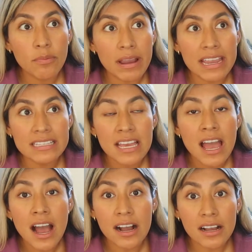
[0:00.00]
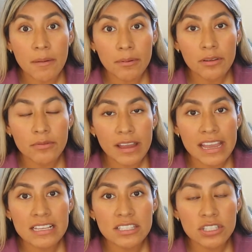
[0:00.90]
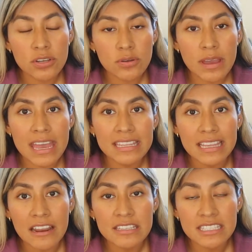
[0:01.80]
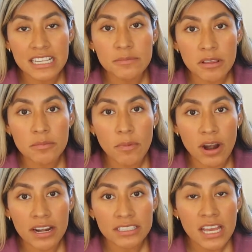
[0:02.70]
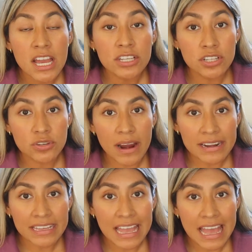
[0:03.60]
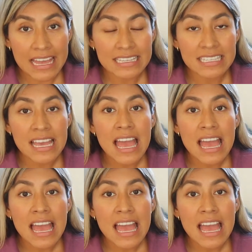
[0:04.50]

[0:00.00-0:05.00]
Wait a couple of weeks to hit that 6-month mark to try it again.